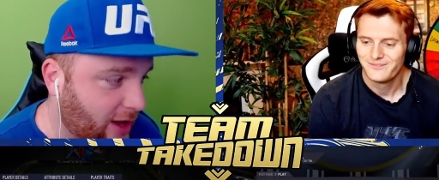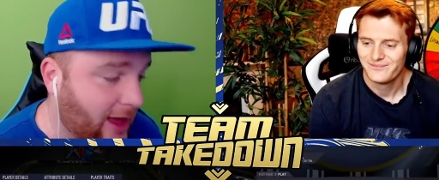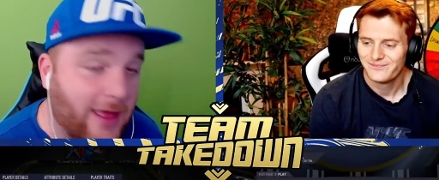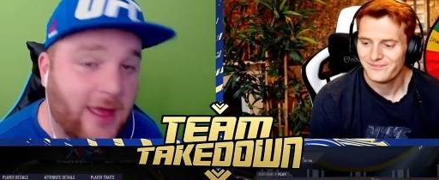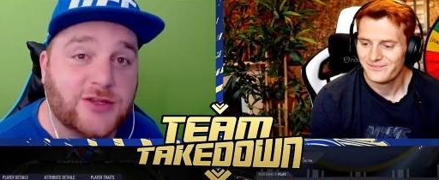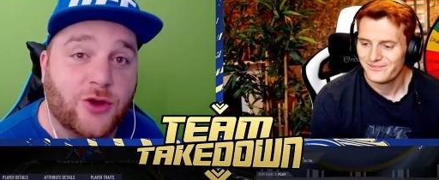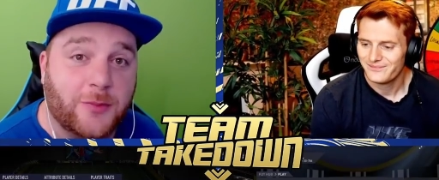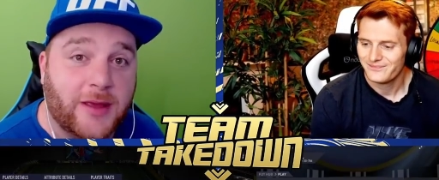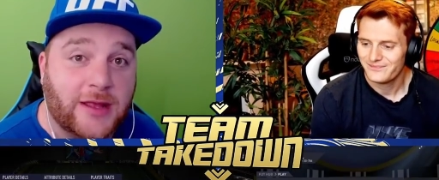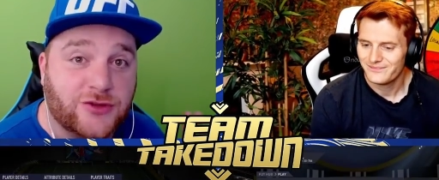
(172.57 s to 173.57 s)
Speaker 1: That's going to
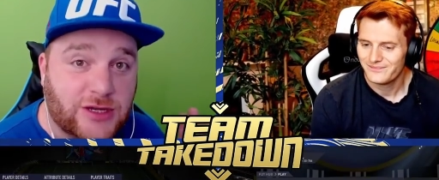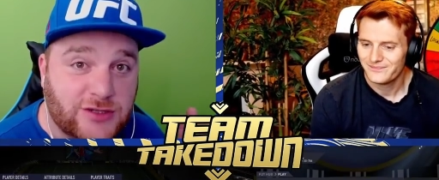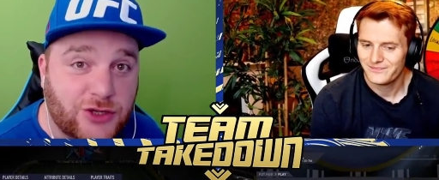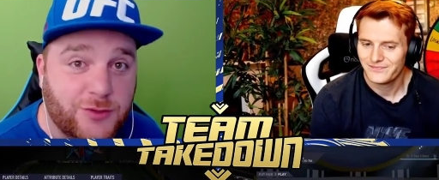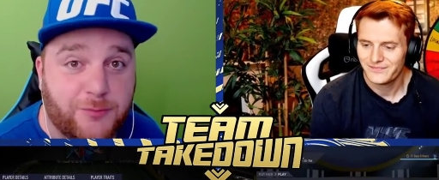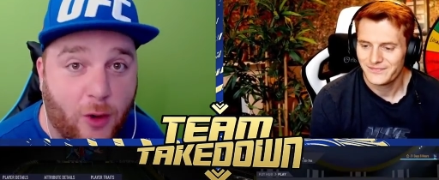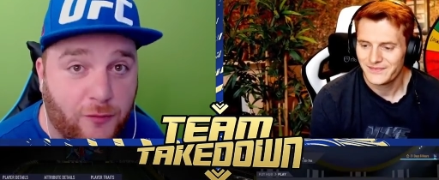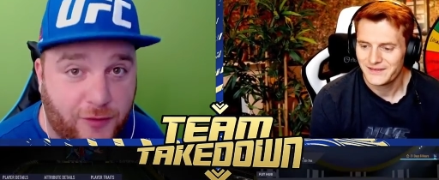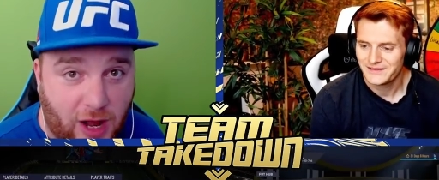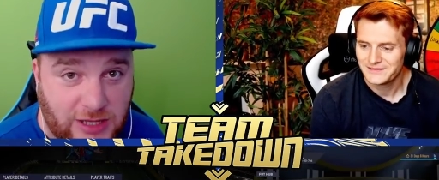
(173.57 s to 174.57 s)
be interesting, because we both, for
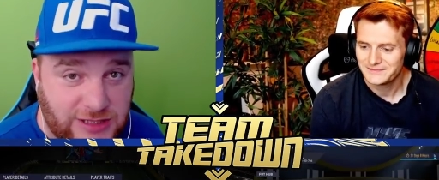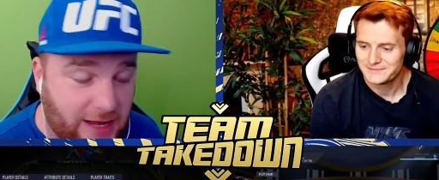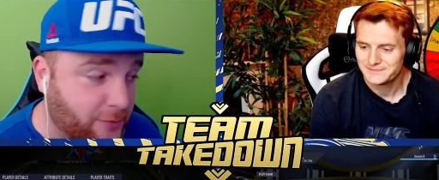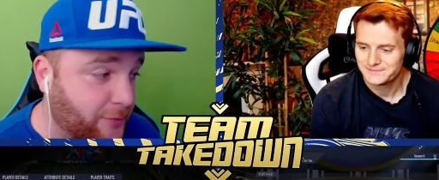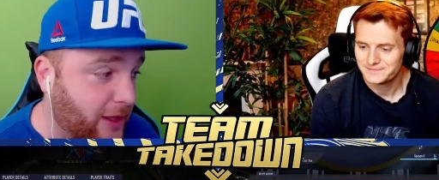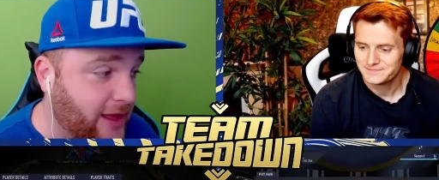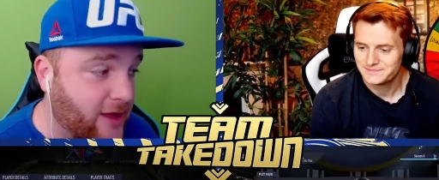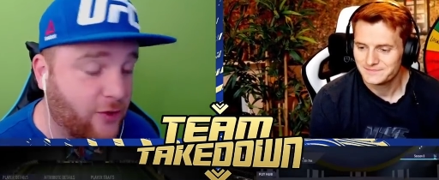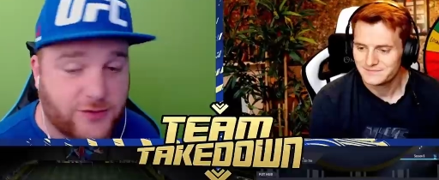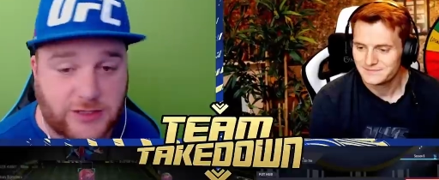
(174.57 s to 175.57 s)
our second player,
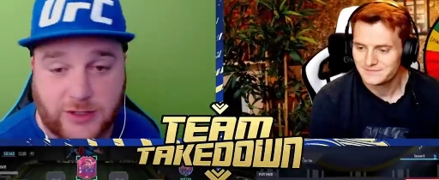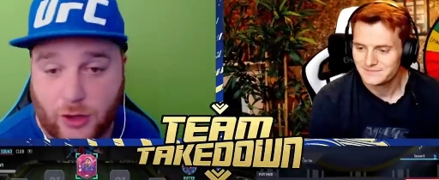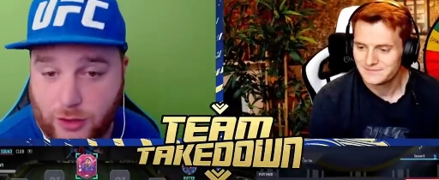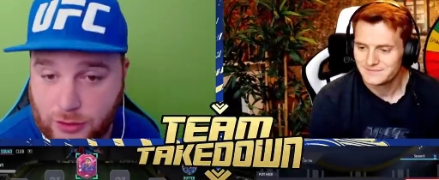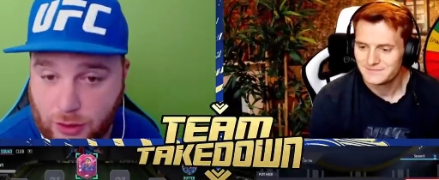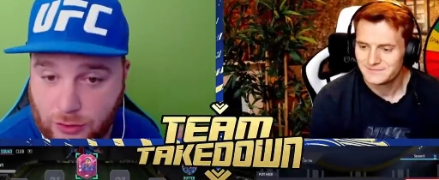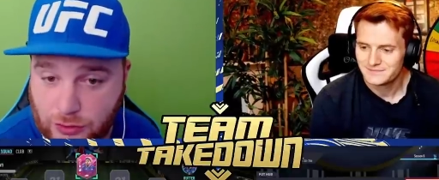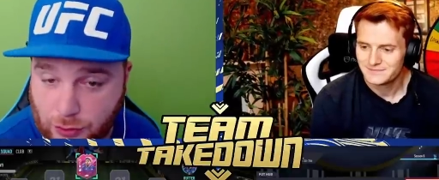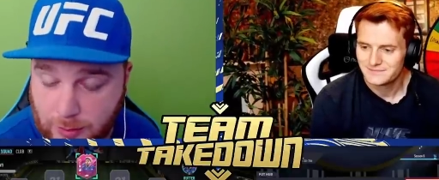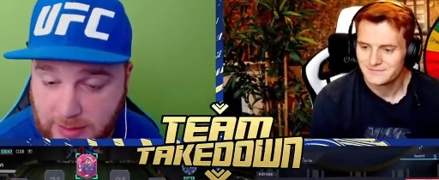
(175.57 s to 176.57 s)
obviously gone and got
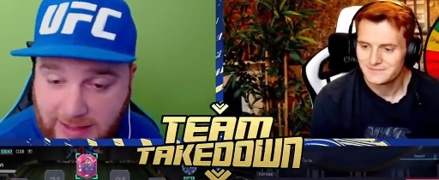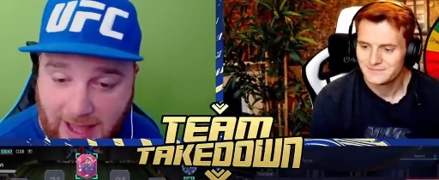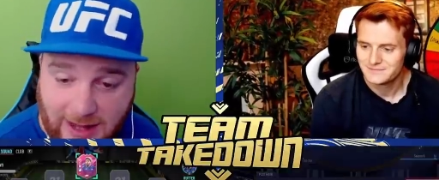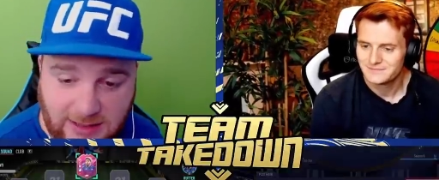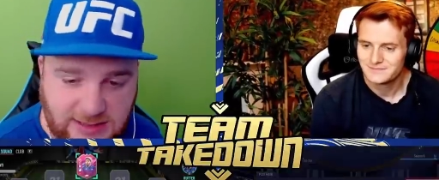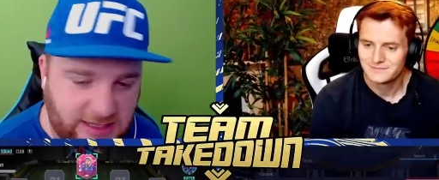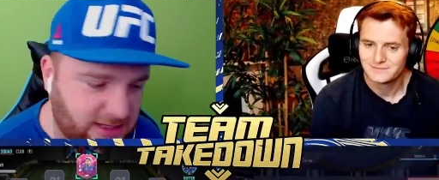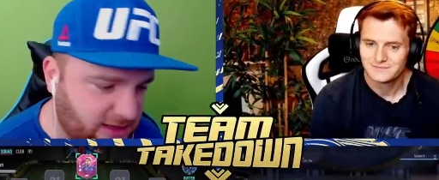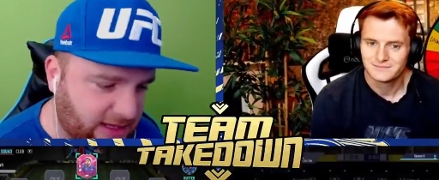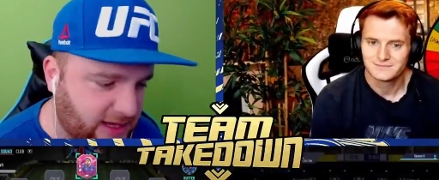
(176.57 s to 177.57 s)
doing the guaranteed,
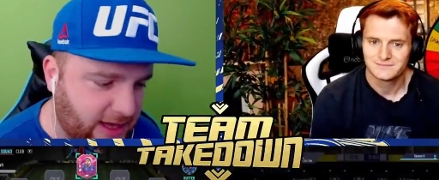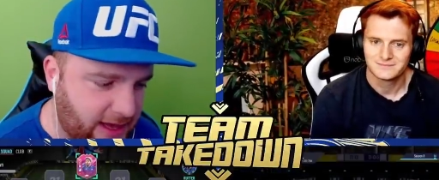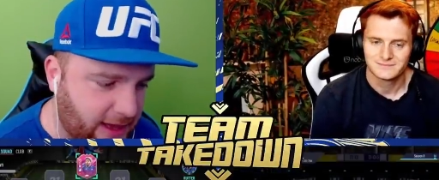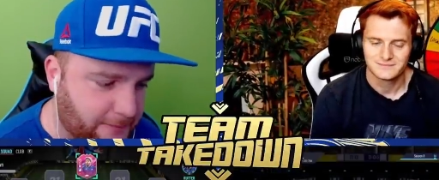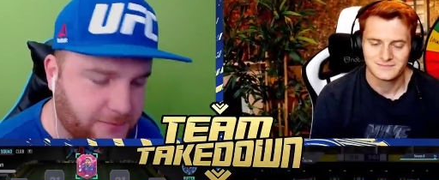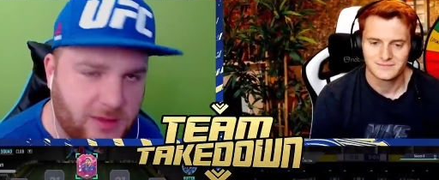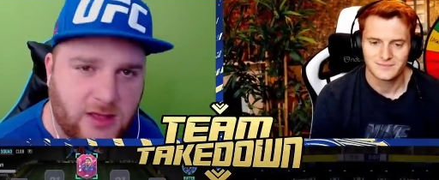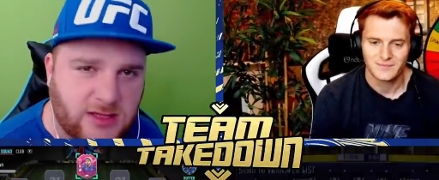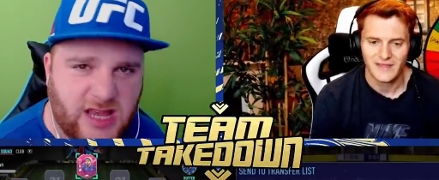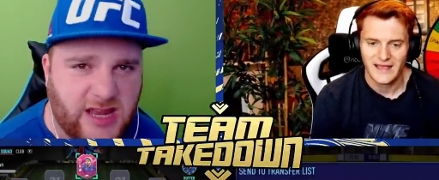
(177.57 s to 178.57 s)
like,
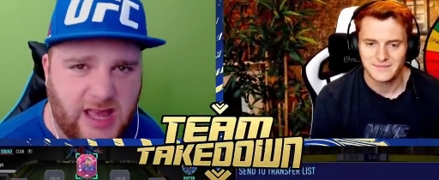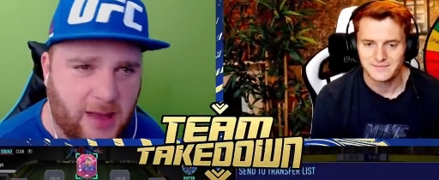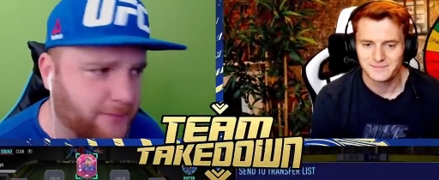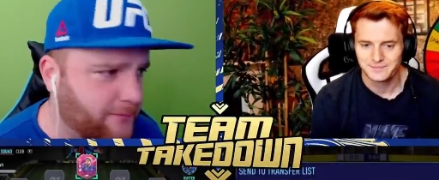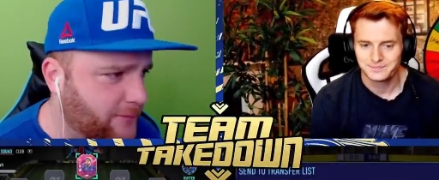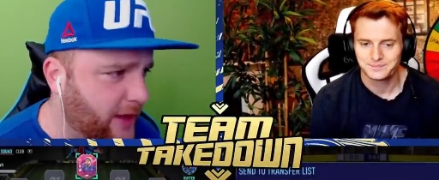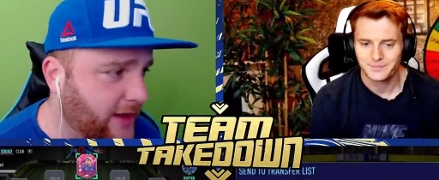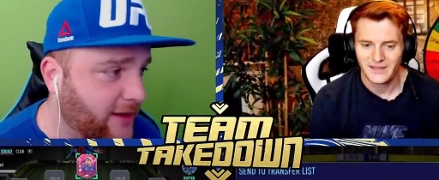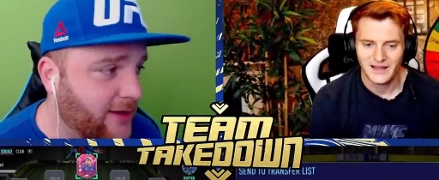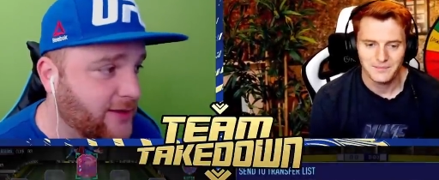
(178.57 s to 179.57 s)
Serie
Speaker 2: A pick.
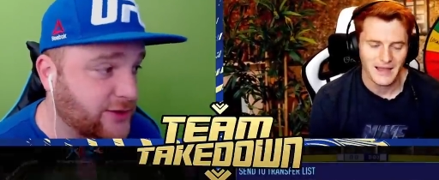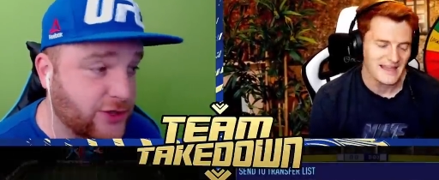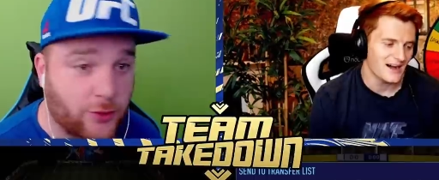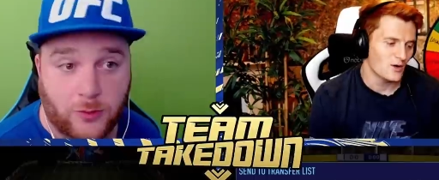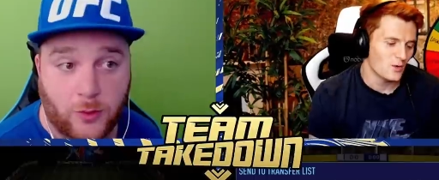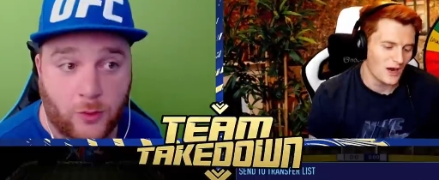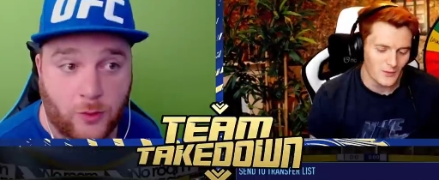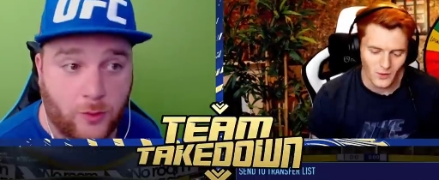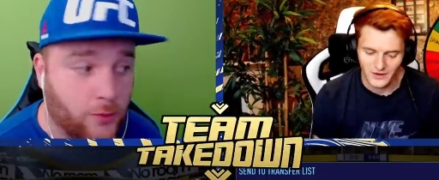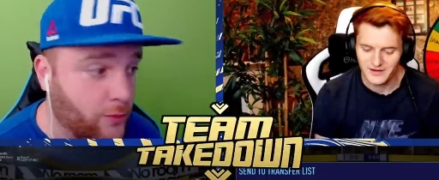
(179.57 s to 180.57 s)
Mate, so... all I
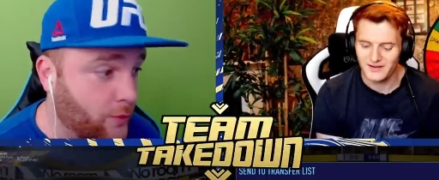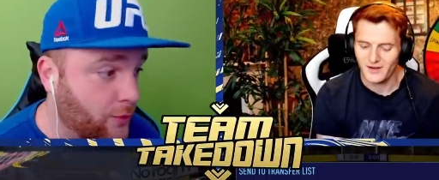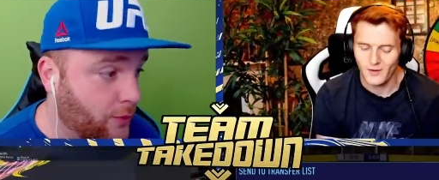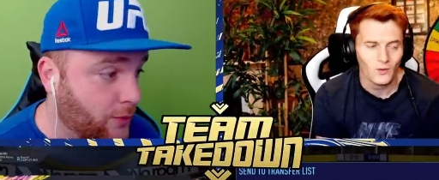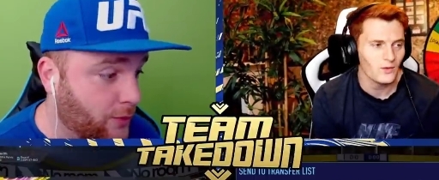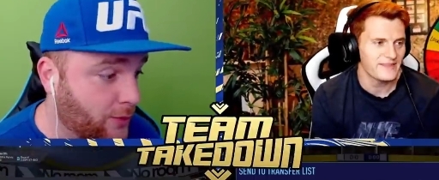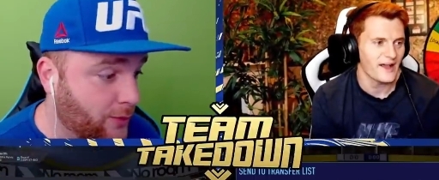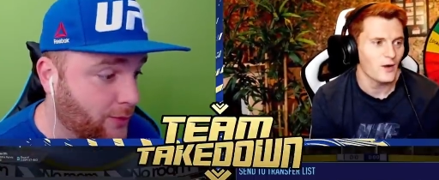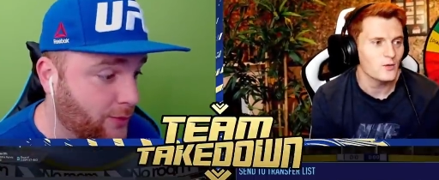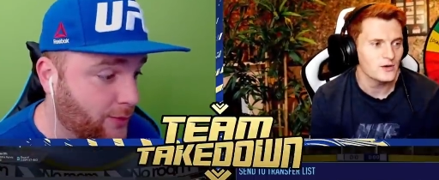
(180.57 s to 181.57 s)
want, the
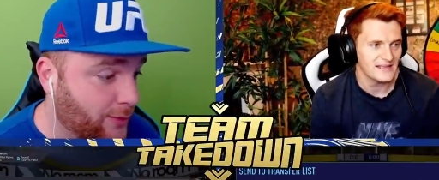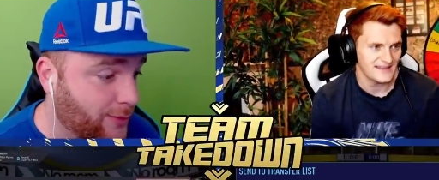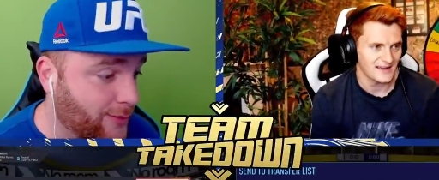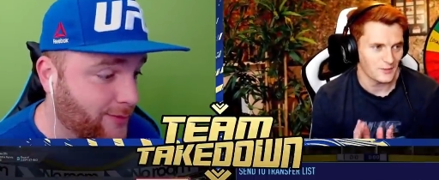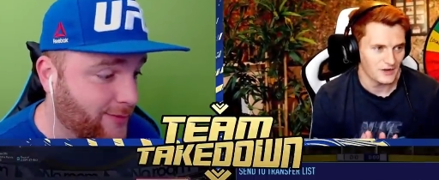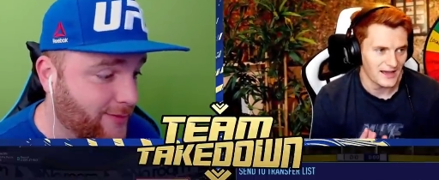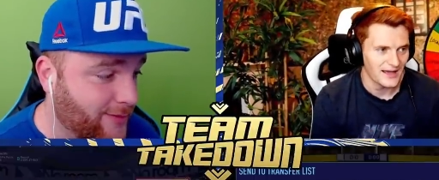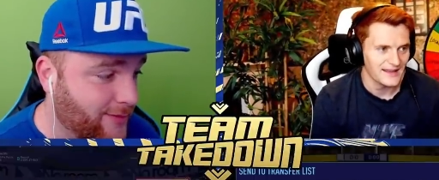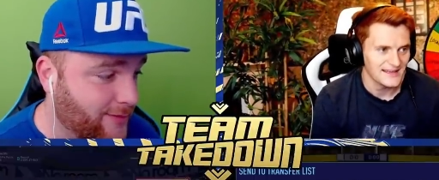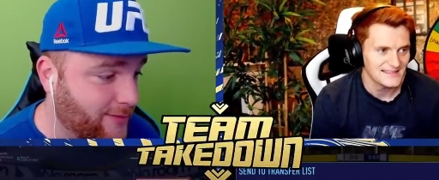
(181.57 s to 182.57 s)
only thing I want out of
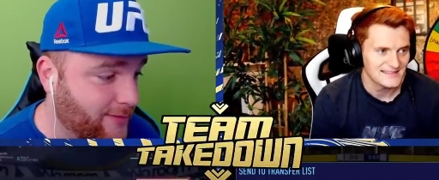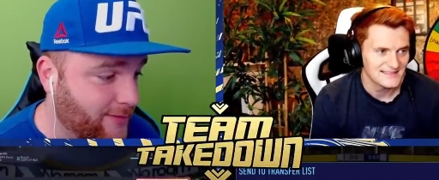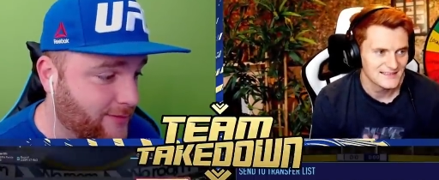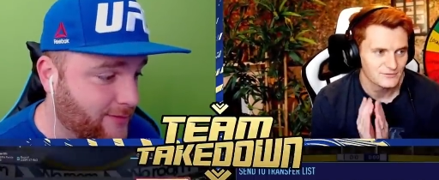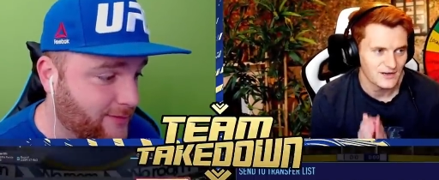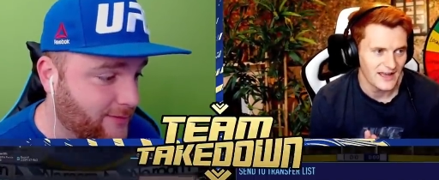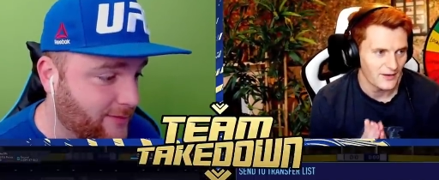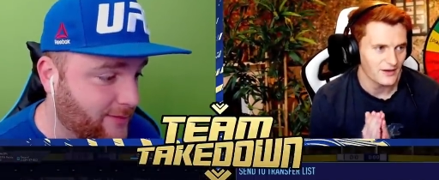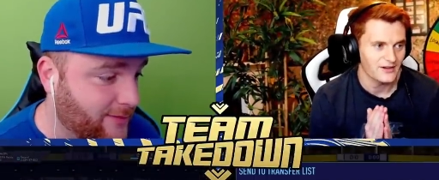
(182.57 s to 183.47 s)
this, Ronaldo.